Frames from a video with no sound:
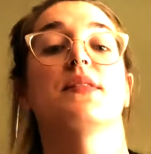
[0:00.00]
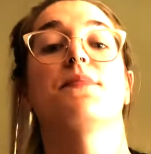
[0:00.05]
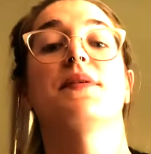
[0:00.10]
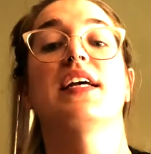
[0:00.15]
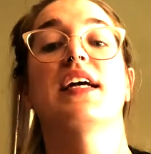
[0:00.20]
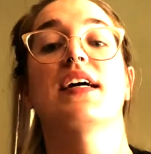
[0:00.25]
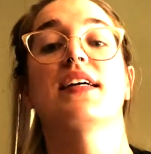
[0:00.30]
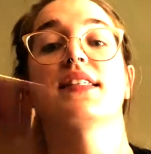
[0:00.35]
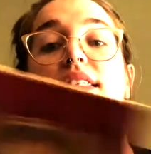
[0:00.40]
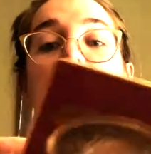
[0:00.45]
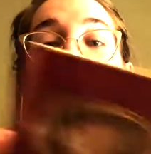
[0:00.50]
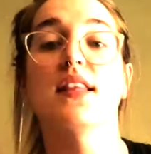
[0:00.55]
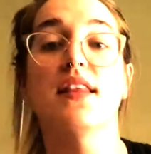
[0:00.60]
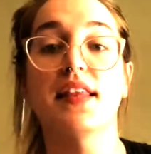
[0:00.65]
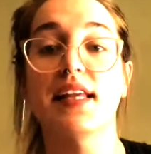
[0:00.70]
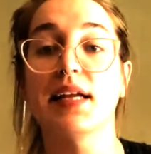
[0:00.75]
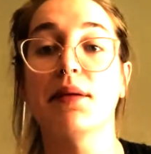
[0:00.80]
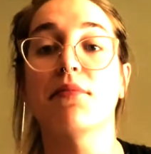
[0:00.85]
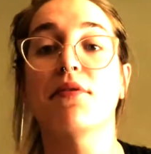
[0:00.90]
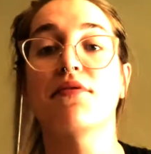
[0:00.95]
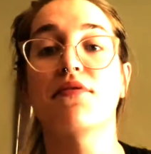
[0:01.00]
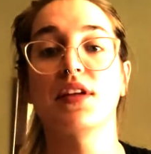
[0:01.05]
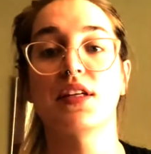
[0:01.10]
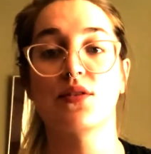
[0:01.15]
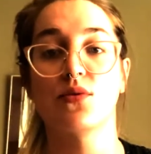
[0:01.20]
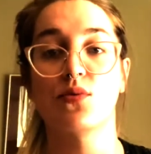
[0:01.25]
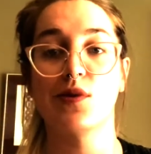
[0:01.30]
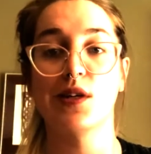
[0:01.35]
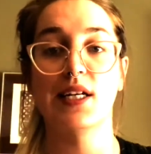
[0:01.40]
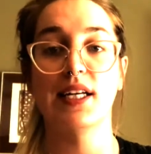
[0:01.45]
Because the theme of
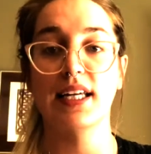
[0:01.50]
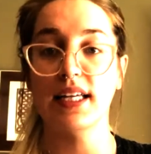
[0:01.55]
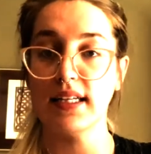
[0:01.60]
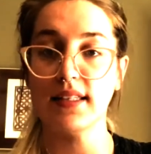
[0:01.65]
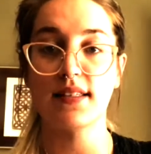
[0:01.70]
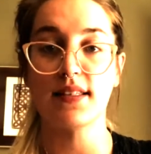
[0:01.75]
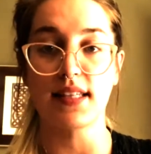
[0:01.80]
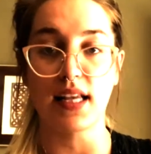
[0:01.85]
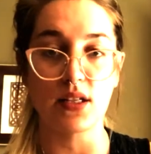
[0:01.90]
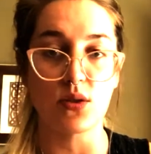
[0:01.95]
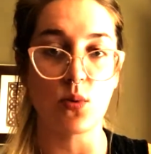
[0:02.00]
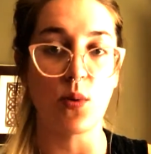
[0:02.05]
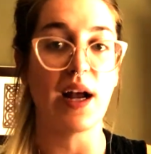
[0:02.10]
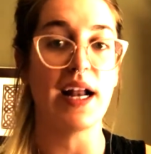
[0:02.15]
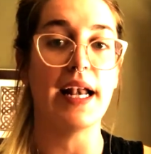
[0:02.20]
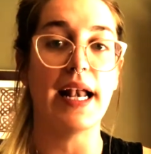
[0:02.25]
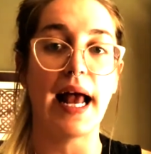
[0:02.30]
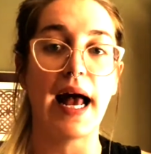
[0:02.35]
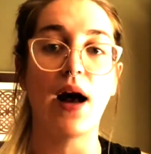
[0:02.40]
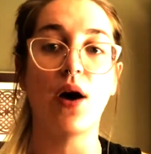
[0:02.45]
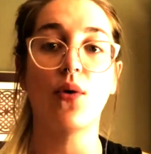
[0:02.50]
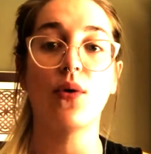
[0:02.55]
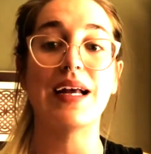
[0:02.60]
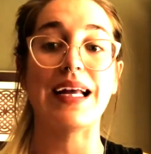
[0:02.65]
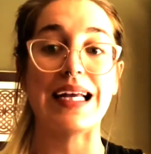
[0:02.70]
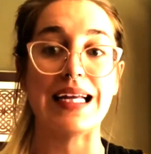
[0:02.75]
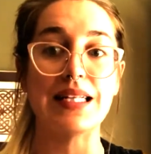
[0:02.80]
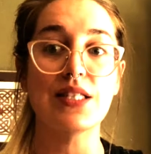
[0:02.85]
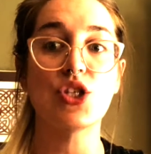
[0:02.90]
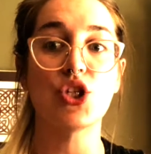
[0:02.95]
this reading says right now,
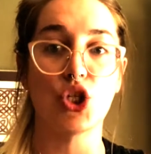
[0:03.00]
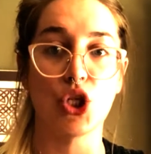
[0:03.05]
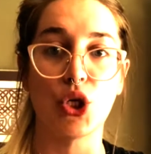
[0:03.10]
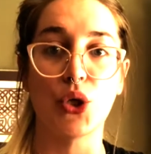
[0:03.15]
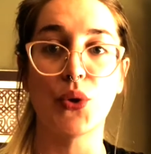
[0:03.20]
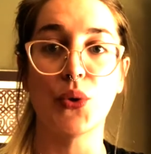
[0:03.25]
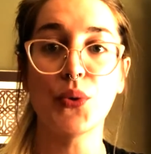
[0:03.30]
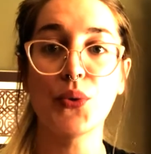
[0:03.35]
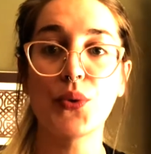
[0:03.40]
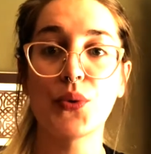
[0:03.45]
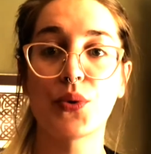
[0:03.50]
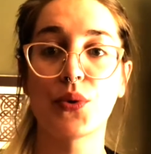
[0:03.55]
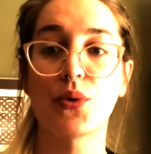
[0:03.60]
it's you.